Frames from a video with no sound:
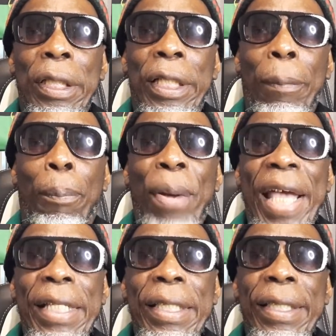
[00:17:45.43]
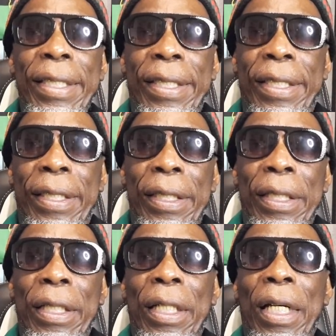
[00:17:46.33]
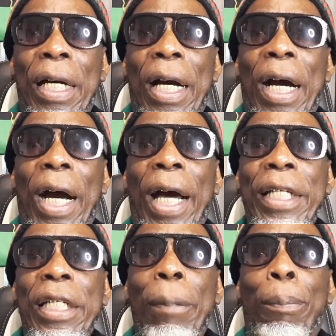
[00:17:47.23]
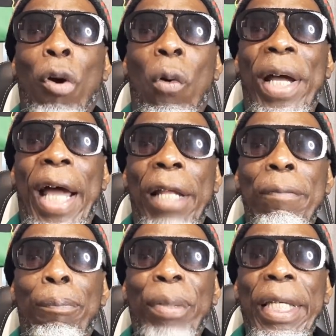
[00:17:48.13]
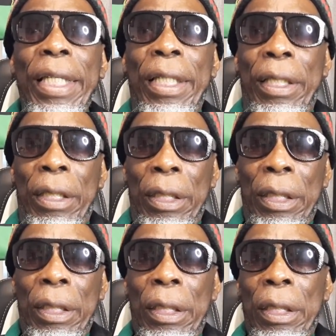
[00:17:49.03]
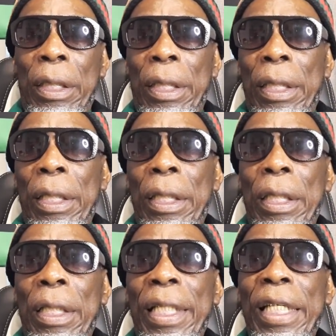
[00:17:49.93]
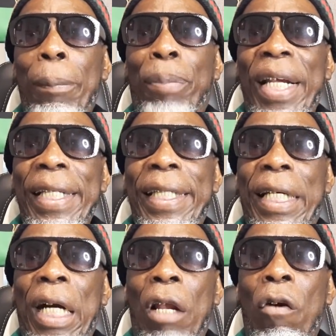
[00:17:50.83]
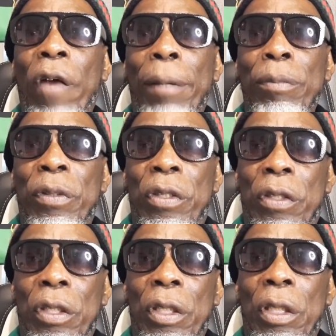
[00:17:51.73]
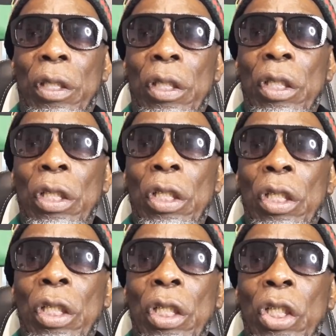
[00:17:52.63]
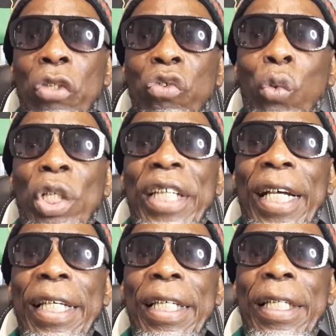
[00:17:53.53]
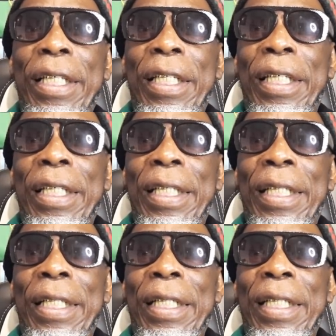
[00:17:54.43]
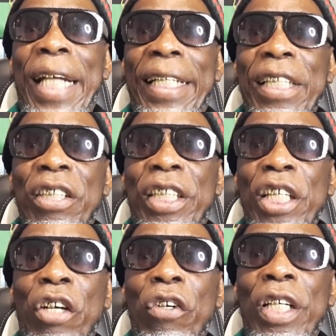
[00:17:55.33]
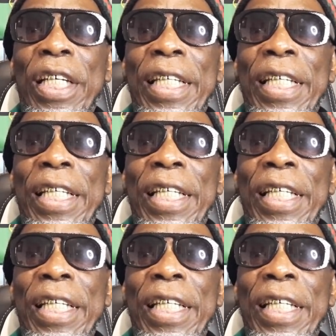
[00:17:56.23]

depends on the power that be in the political realms. The soldier that is there